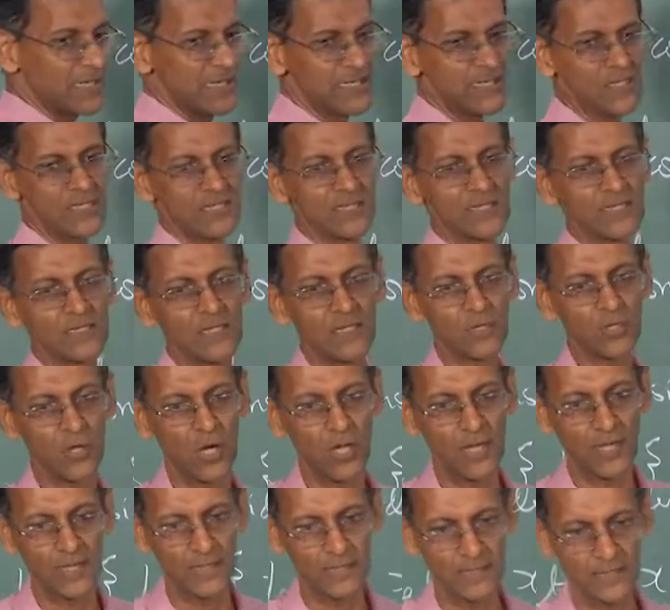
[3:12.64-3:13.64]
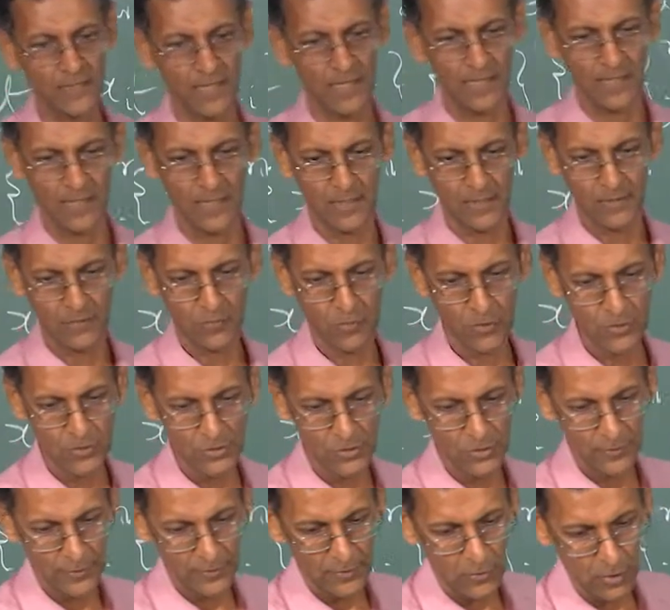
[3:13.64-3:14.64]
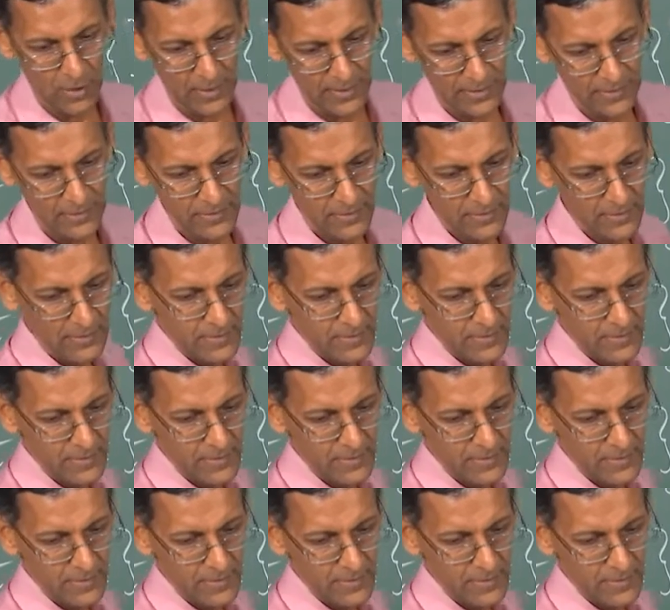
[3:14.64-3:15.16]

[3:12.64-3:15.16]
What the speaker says: let's call it what should we call it?